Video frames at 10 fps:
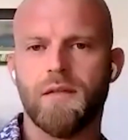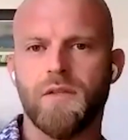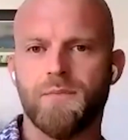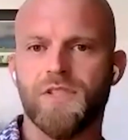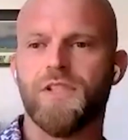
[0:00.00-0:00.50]

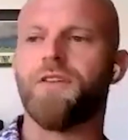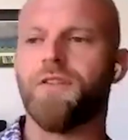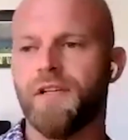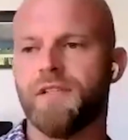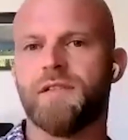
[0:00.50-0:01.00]
So I'm just
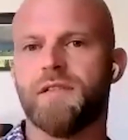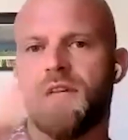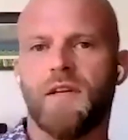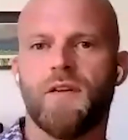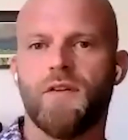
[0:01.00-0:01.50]
curious to
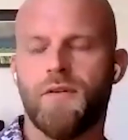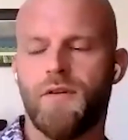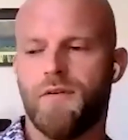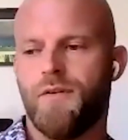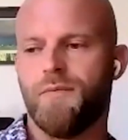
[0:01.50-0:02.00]
think
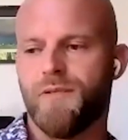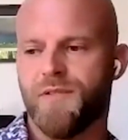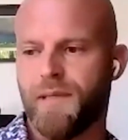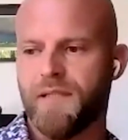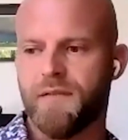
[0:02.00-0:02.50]
your
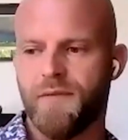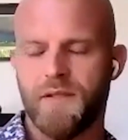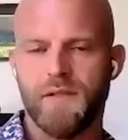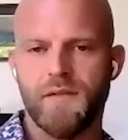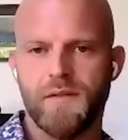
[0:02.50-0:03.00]
perspective
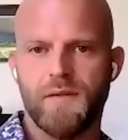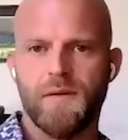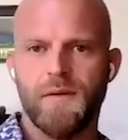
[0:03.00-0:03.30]
on this.